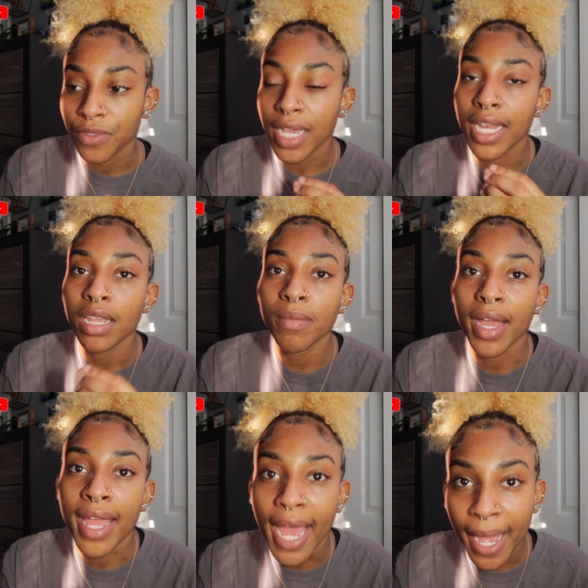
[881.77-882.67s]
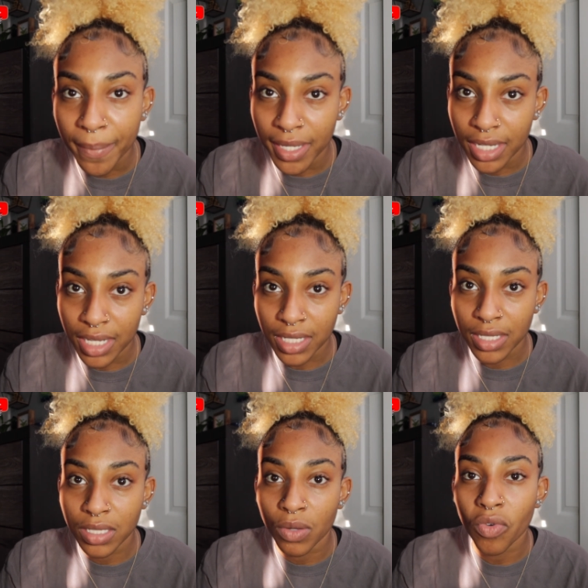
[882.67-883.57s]
gaining my
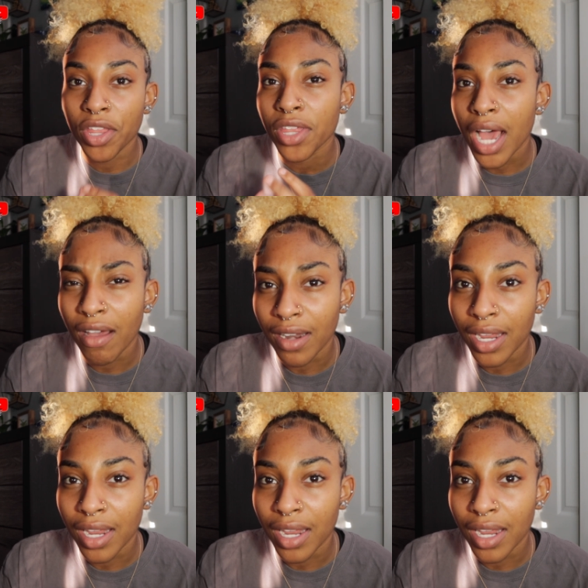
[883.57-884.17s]
happiness without it.